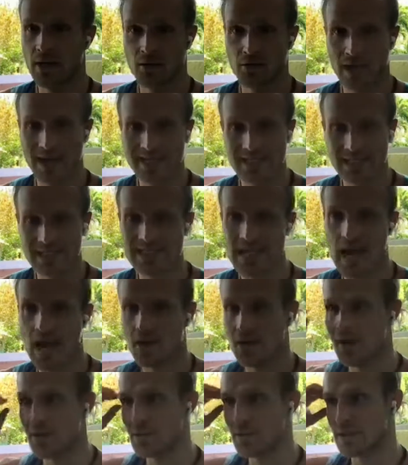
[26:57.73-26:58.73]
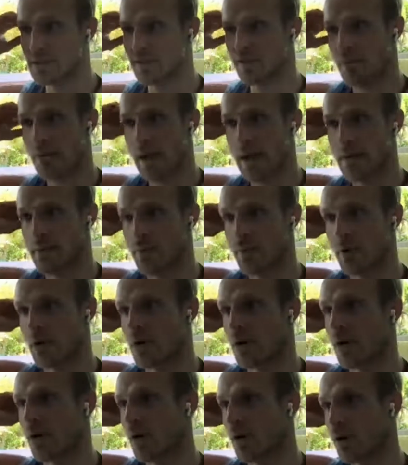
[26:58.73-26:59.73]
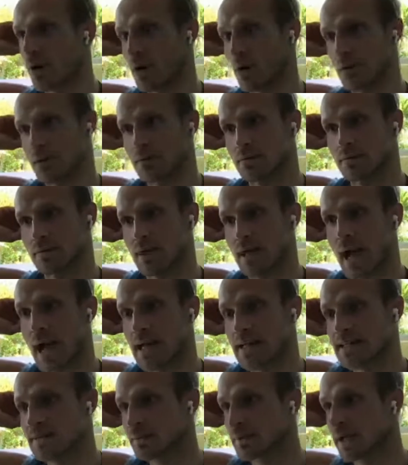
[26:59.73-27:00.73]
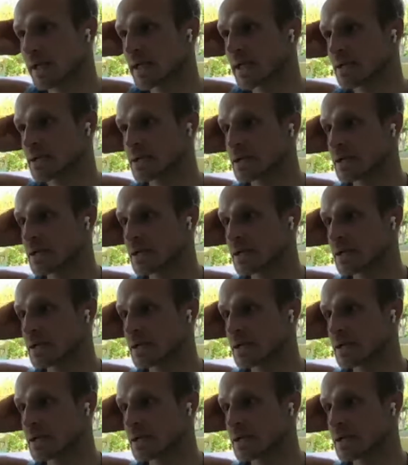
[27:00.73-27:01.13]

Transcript: writing down on a piece of paper or contemplating